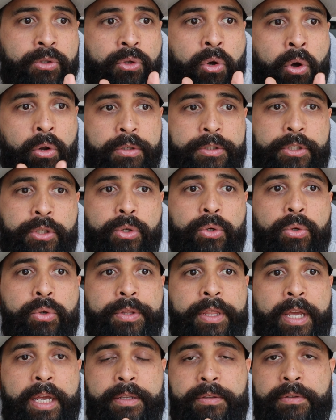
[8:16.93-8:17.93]
told
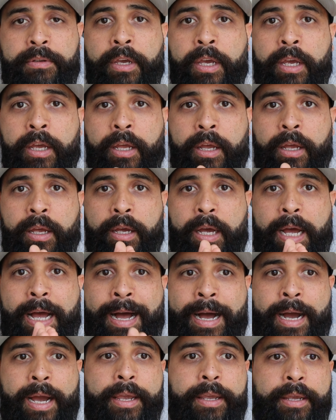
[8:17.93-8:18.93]
you that
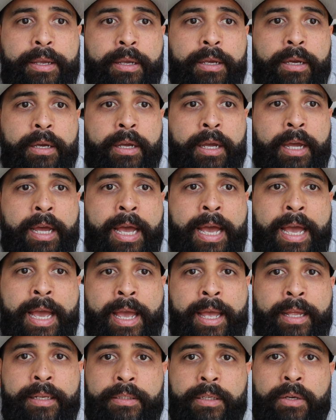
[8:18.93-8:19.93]
I
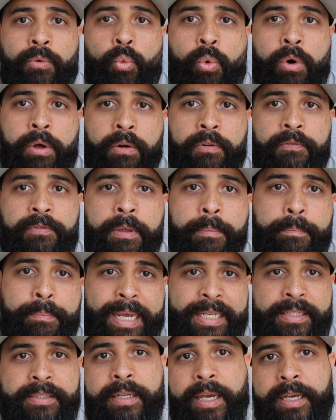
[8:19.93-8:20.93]
had one of the
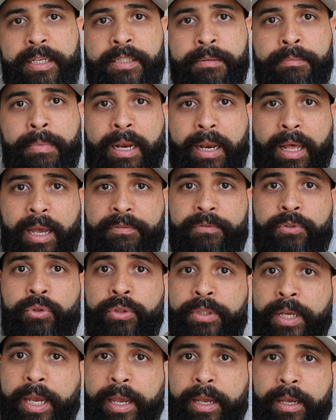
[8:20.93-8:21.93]
best days in my life
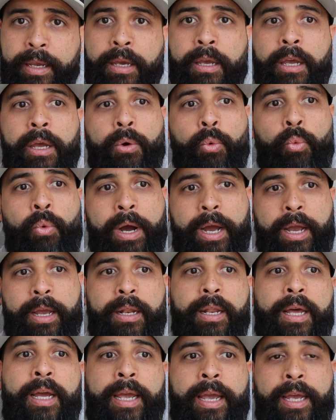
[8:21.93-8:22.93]
today
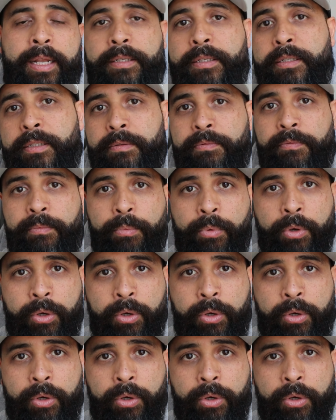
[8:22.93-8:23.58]
while I had this